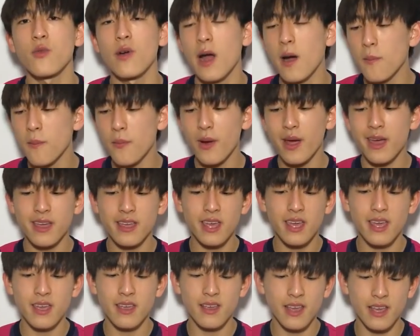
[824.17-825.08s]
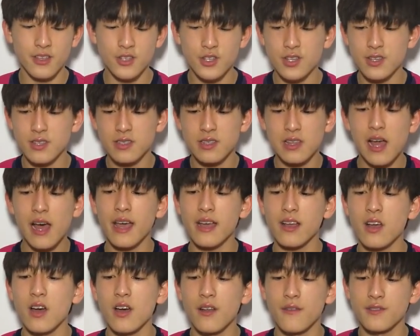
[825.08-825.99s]
groundbreaking, it's just
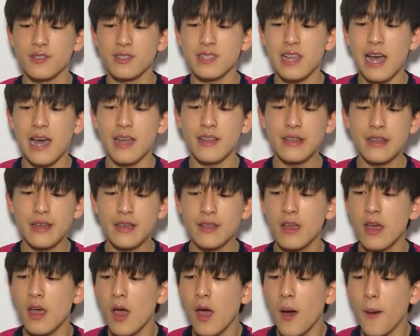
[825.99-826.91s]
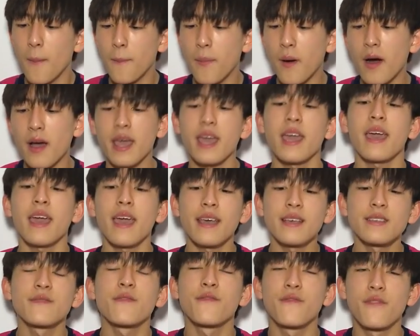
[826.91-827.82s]
like kind of standard, but it
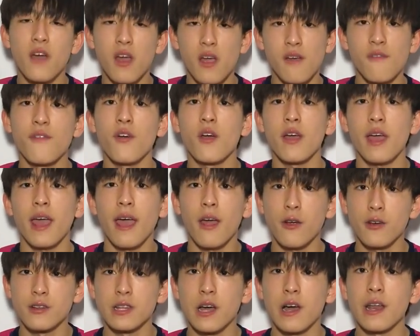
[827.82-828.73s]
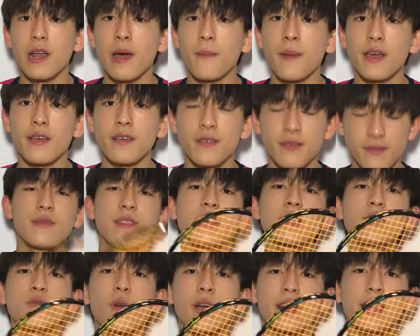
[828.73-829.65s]
is very, very aerodynamic.
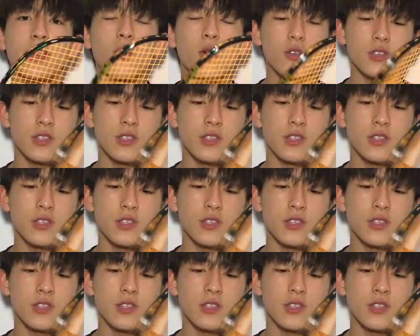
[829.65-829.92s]
This racket